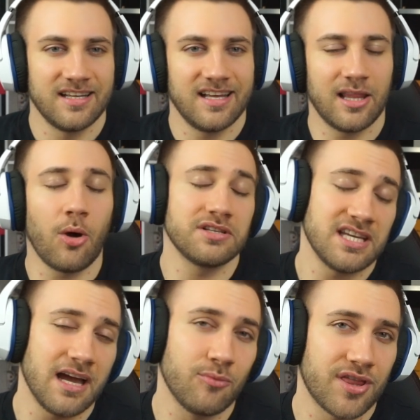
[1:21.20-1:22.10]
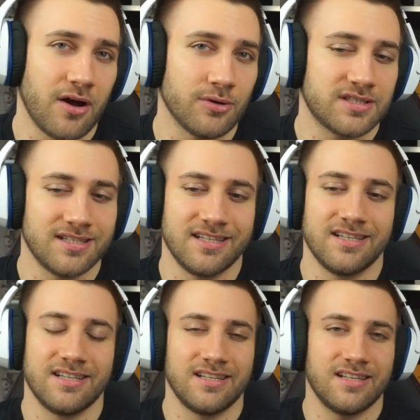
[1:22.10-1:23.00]
a long time without
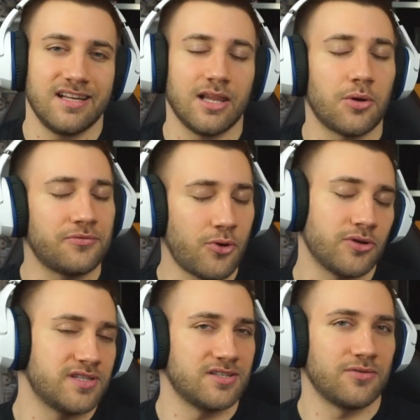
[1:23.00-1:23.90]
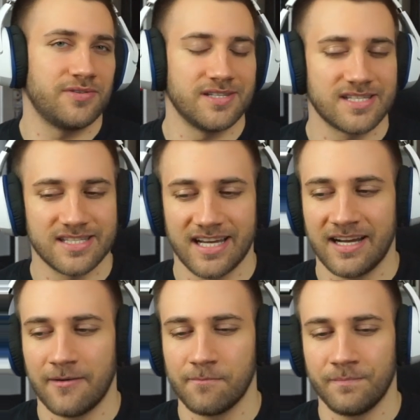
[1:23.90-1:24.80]
a lot of content of his,
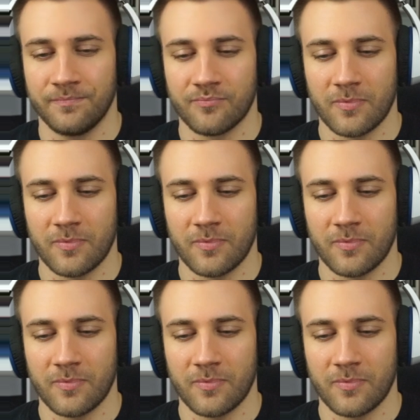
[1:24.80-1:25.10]
um,